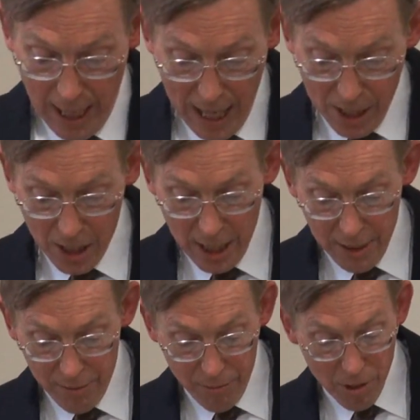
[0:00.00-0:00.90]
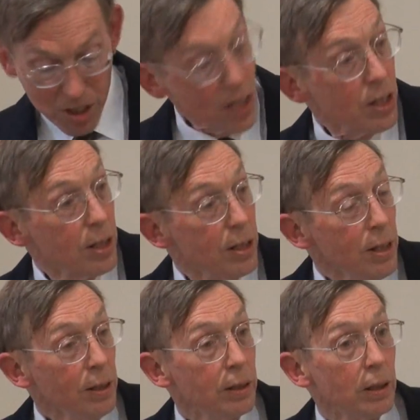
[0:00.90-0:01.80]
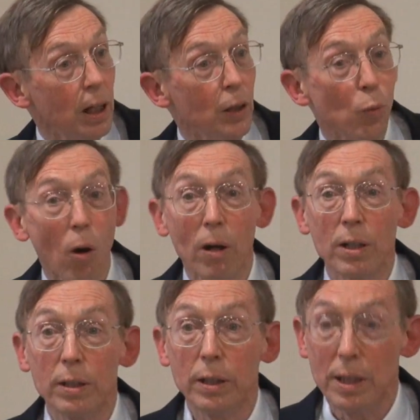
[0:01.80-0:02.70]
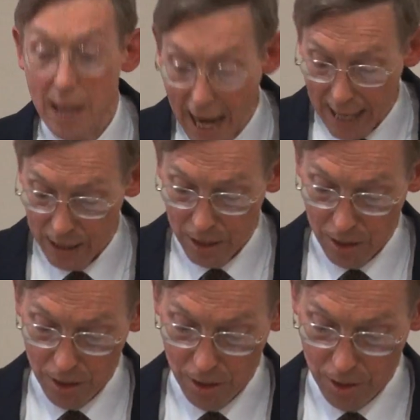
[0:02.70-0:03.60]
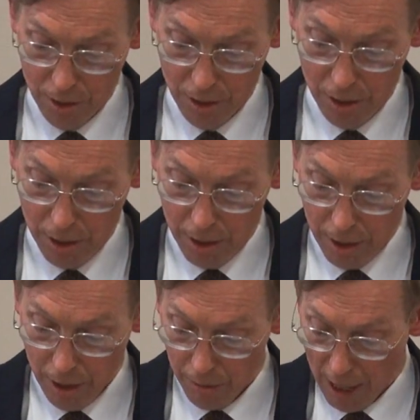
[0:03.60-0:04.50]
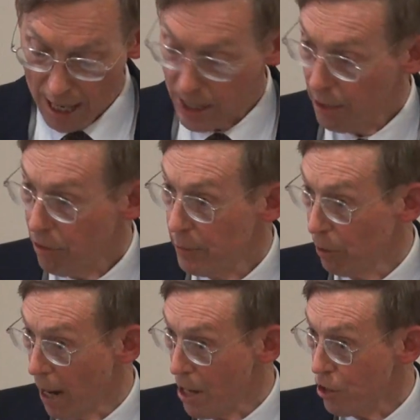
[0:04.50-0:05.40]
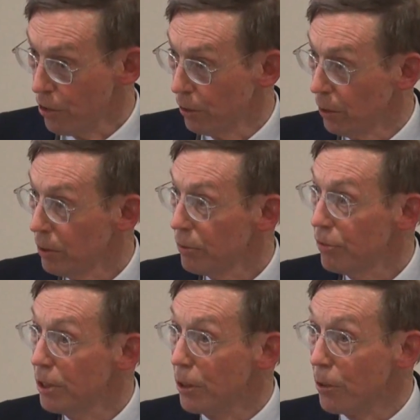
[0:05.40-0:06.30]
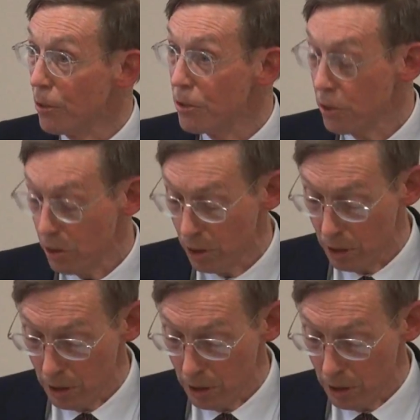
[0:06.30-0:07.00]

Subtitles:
as they've resisted unwarranted attacks arising from irrational fears.